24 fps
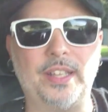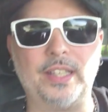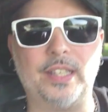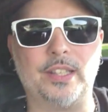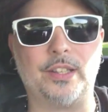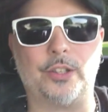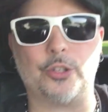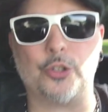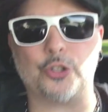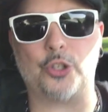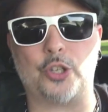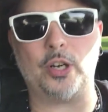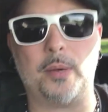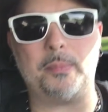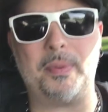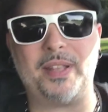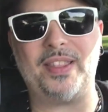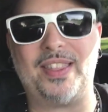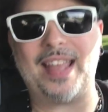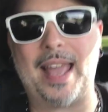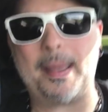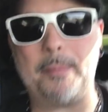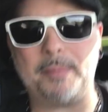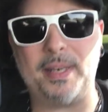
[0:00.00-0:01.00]
I don't think that
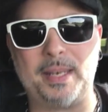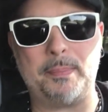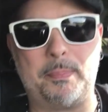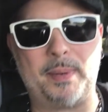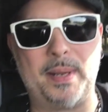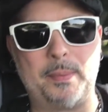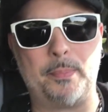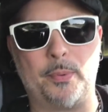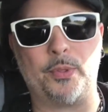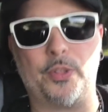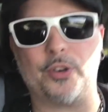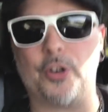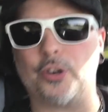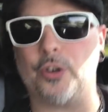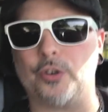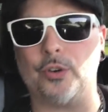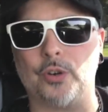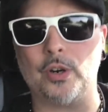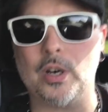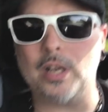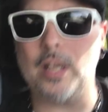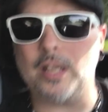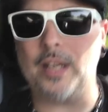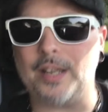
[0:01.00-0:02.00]
there's going to be that many
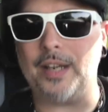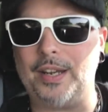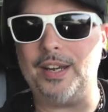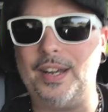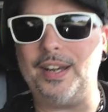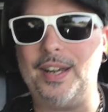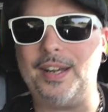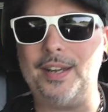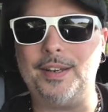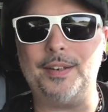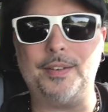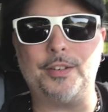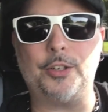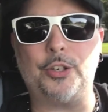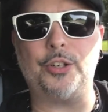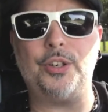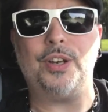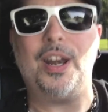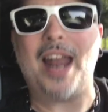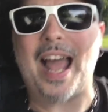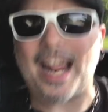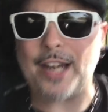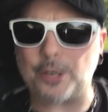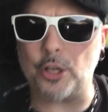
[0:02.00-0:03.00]
people that are
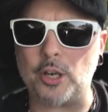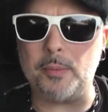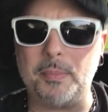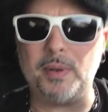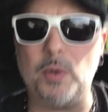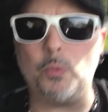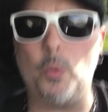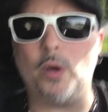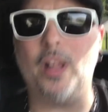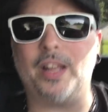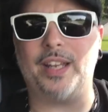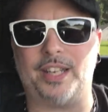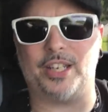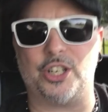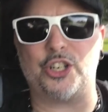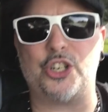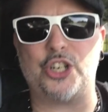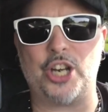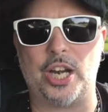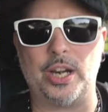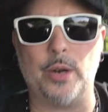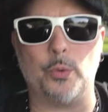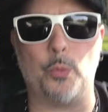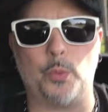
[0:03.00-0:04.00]
not going to be
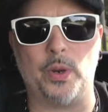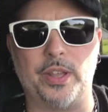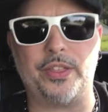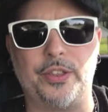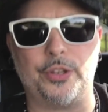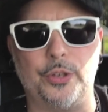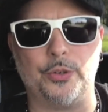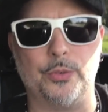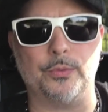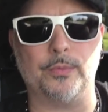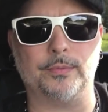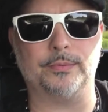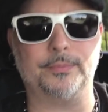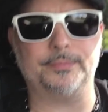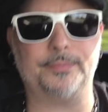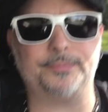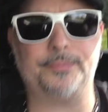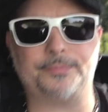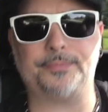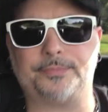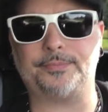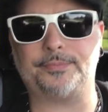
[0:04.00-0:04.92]
willing to share with you.